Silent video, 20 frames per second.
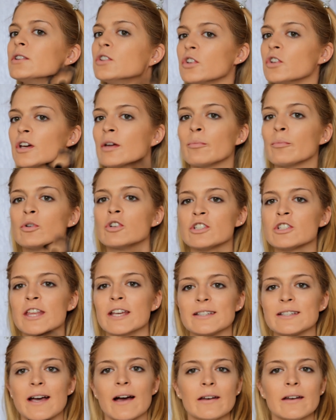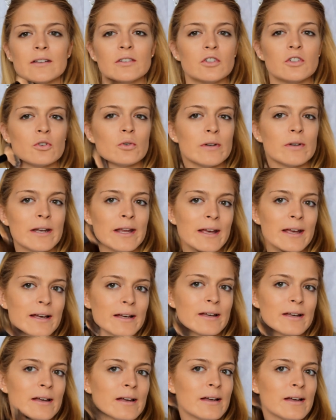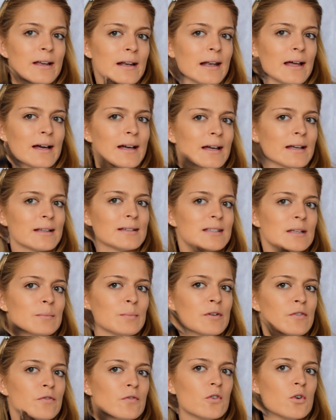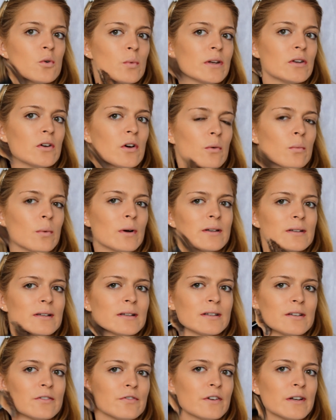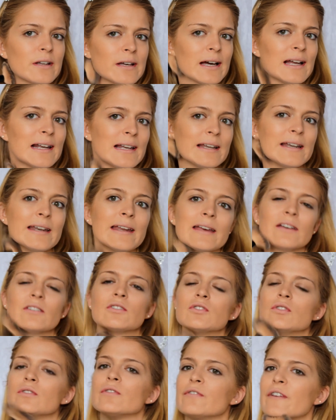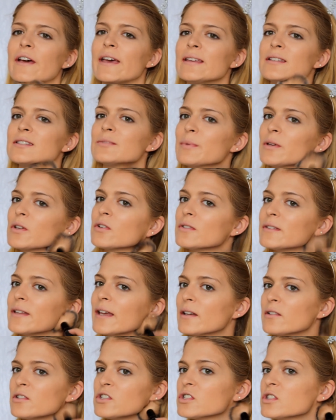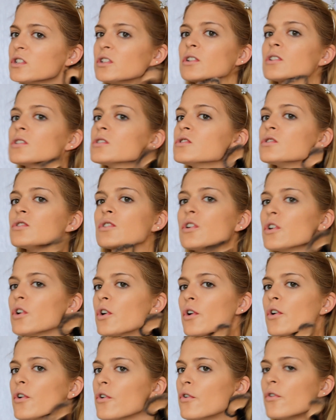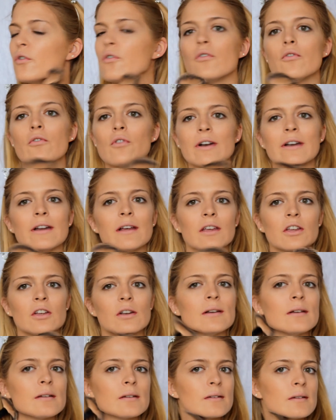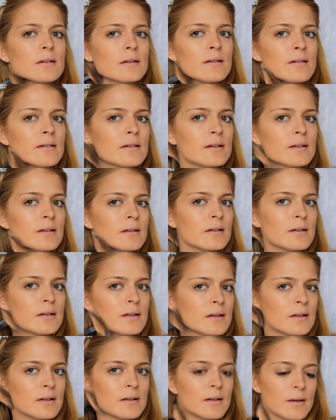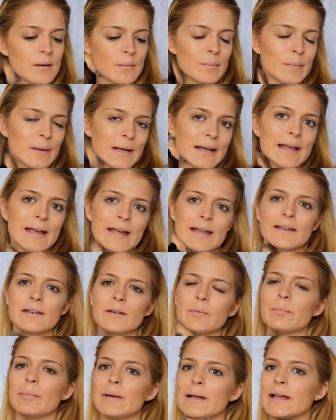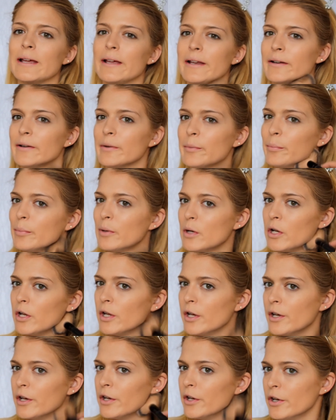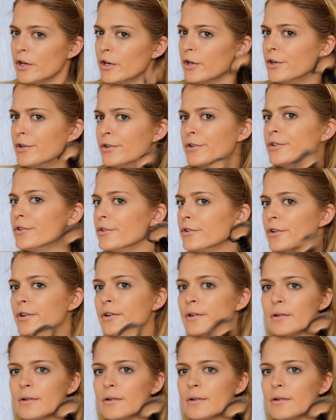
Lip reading: You can push that down into your neck. Like I said before, we don't want a different color neck to face because that just looks ridiculous. Blend, blend, blend.